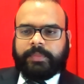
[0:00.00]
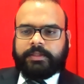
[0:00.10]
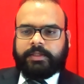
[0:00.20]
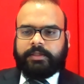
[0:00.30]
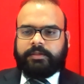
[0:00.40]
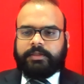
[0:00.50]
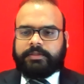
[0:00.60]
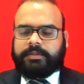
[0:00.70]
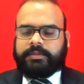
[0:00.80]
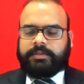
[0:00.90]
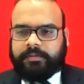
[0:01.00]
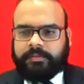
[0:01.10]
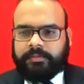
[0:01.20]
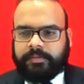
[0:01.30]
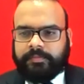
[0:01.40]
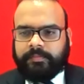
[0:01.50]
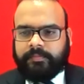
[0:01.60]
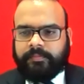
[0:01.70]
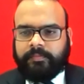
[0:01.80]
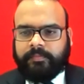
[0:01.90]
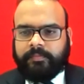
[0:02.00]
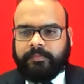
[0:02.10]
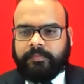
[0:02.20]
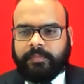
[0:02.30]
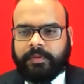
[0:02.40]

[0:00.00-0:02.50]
Is the road to retail recovery longer?